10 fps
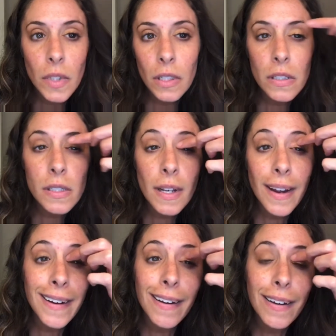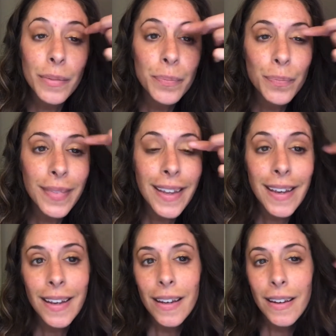Just kind of
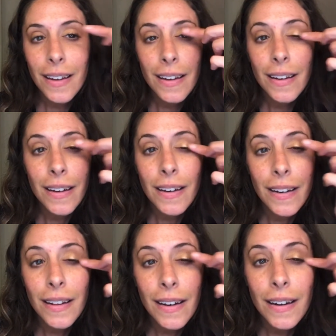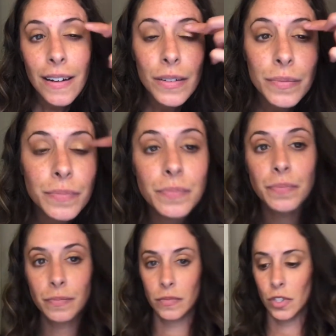get it in there
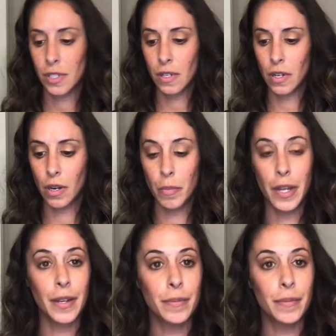just a little bit.